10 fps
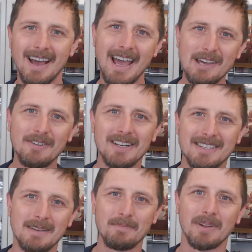Even as
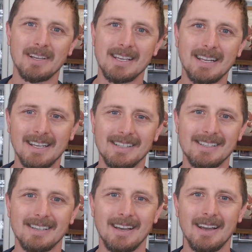simple as it
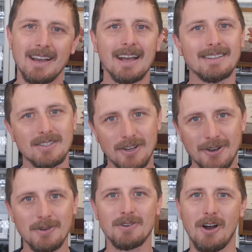is, it's
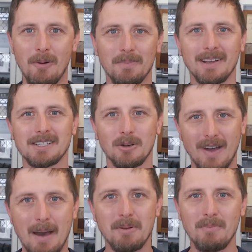too complex to have
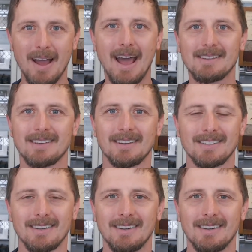happened by accident.